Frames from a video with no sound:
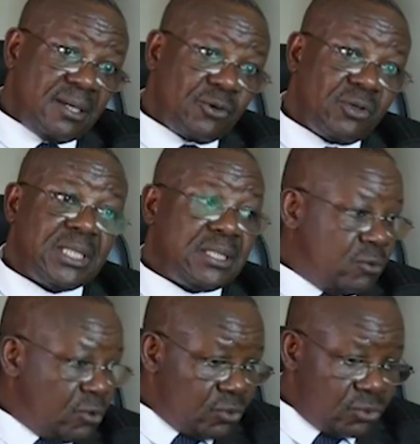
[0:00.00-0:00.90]
Because they're
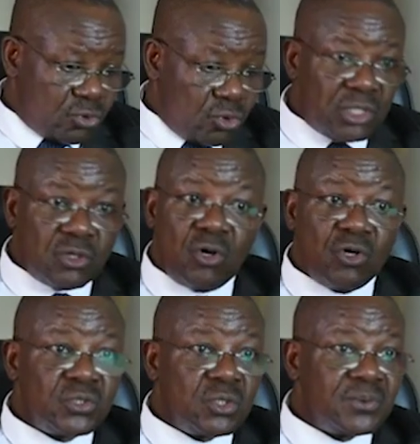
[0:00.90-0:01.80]
going to throw in
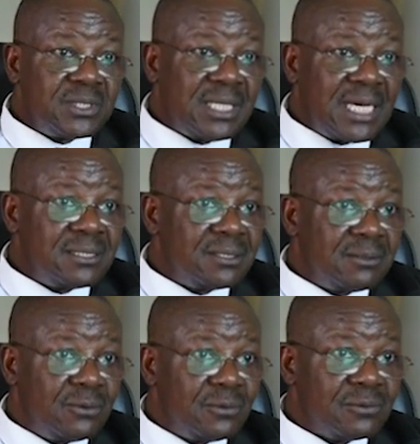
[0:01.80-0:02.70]
all
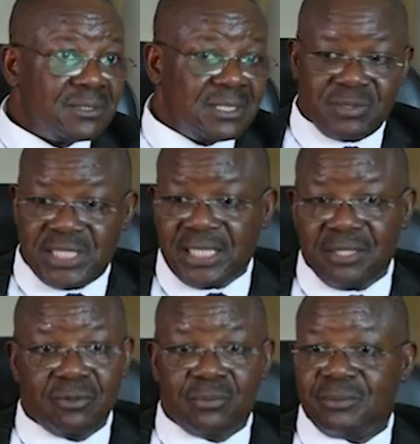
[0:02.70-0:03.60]
subsidized goods.
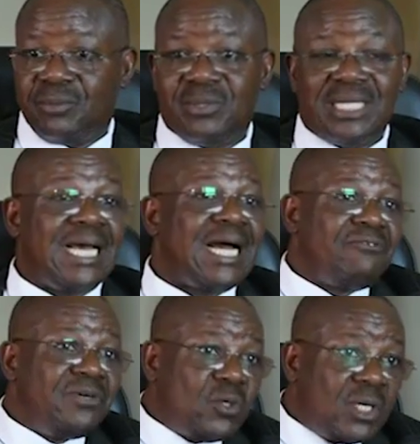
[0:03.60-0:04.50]
Chicken will be maybe like
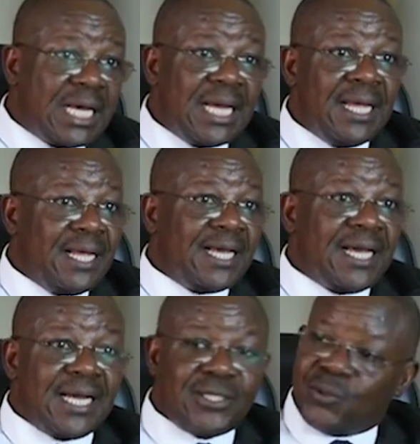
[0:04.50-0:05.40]
$50,
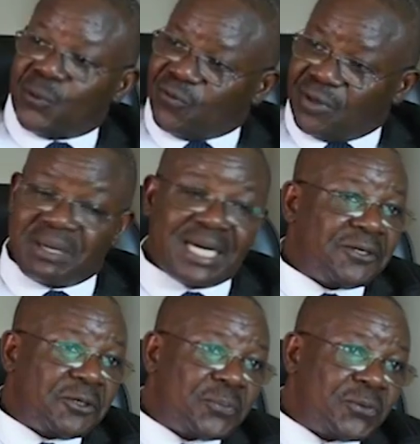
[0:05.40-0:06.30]
and your farmer
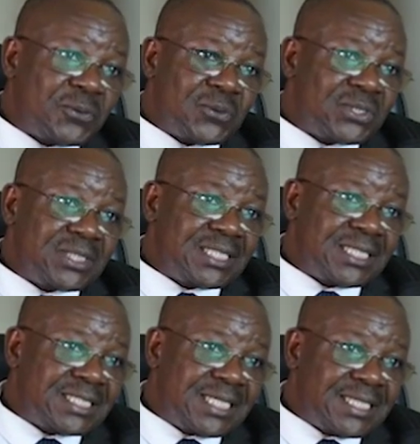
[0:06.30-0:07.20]
cannot produce
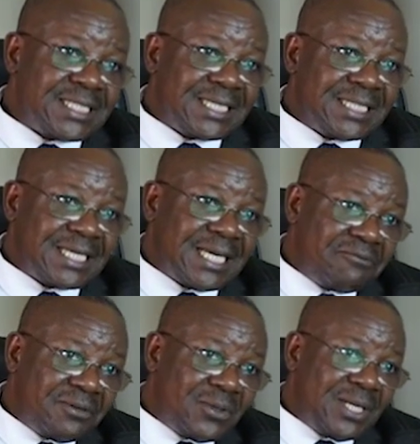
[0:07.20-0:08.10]
chicken at
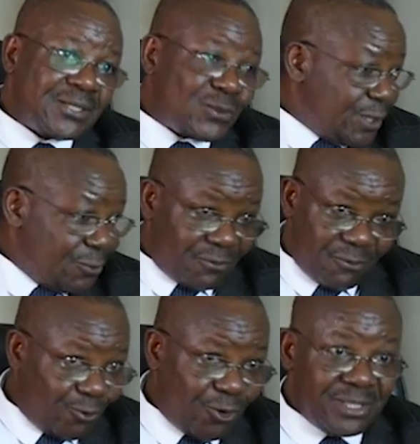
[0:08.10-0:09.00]
$50. So they will
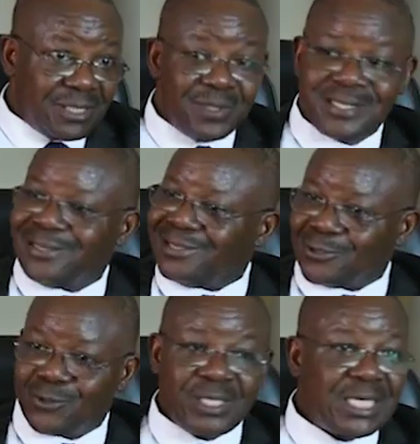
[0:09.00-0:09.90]
flood the place and
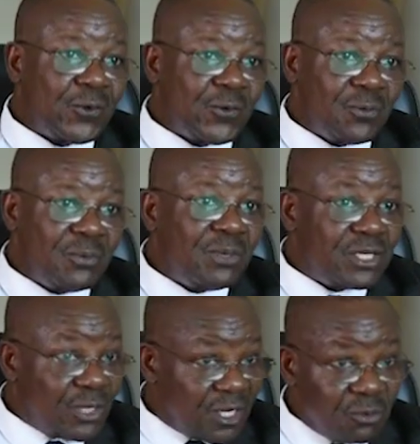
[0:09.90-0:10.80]
destroy your economy,
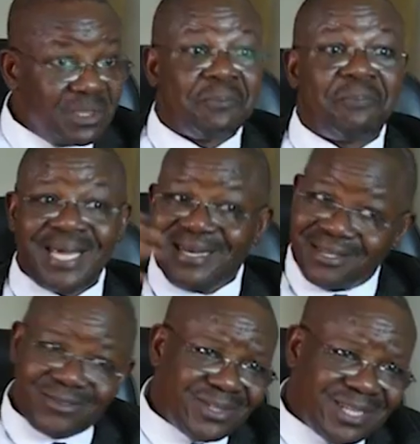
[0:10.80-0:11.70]
make your economy
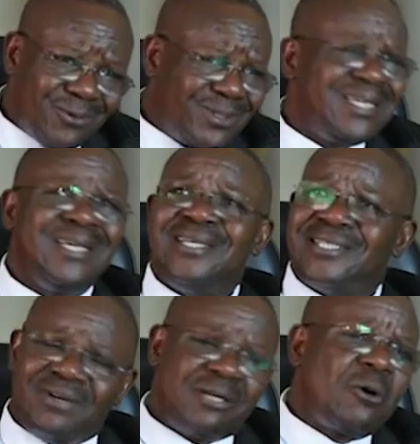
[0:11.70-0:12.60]
dependent on them. It's
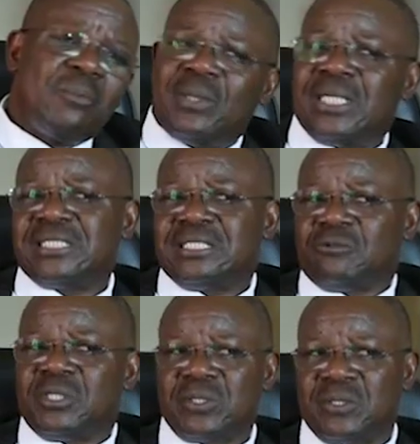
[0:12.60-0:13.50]
a very complex
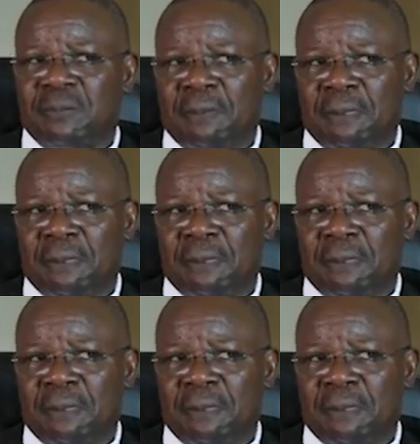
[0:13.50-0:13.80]
situation.